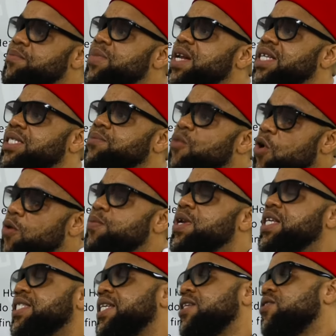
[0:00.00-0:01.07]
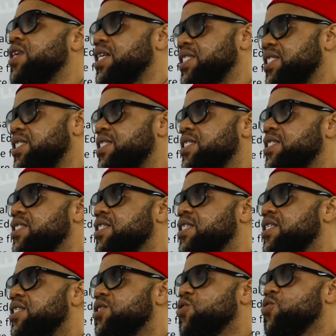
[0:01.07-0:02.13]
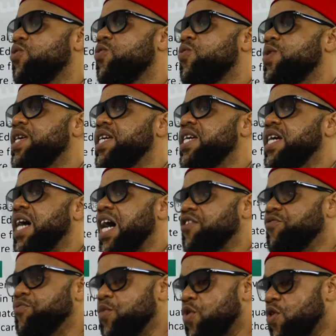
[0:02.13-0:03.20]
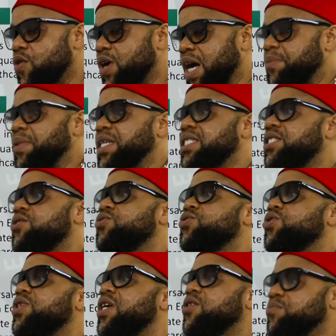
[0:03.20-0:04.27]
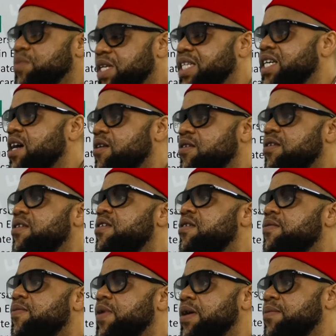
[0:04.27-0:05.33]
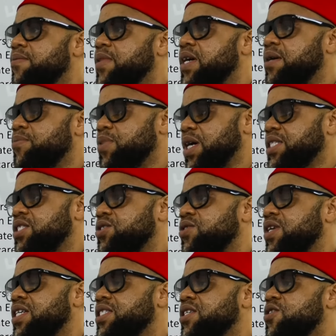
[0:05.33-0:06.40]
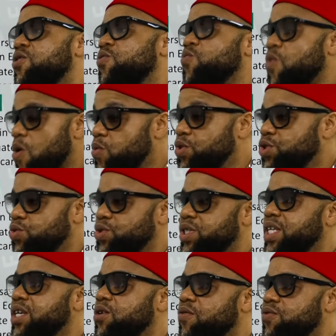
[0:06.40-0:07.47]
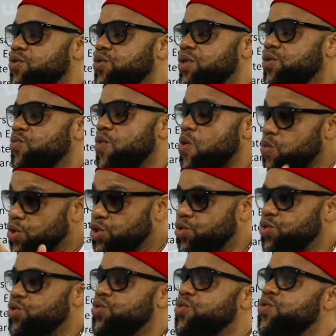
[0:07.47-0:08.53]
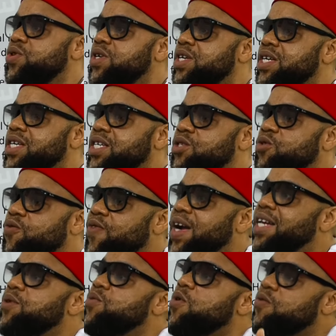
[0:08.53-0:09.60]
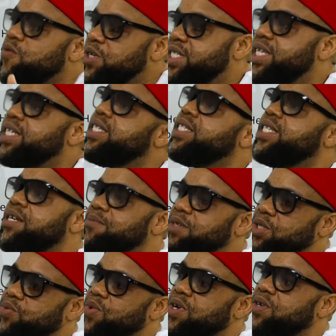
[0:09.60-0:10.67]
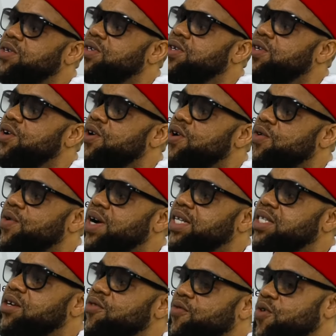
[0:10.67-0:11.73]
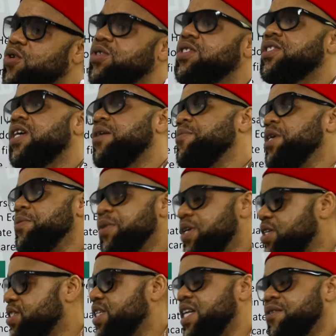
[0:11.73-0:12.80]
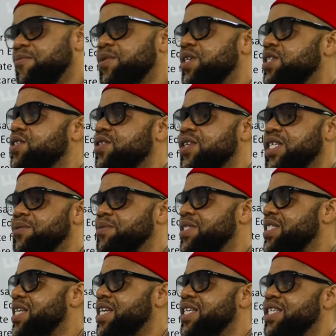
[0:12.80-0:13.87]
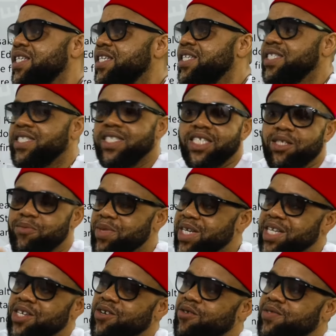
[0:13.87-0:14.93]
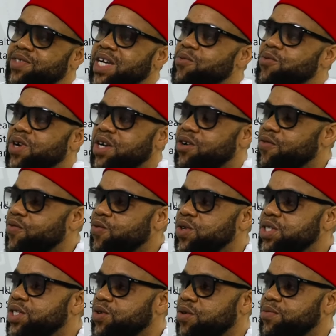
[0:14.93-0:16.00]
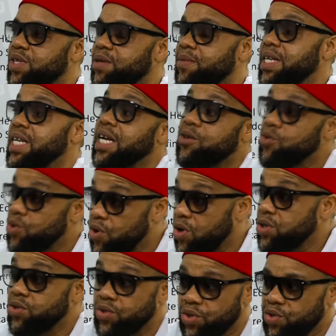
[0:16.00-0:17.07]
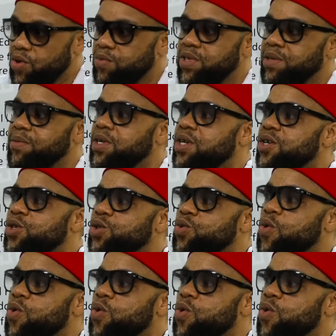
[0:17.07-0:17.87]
blessed, more blessed than other states. So we have more capacity to churn out medical practitioners. What we should think of doing, what we should do, is to find a way of retaining them as well. All right. Of course, immigration and immigration has been there since the beginning of time. We cannot fully stop them, and there are no laws to stop them. So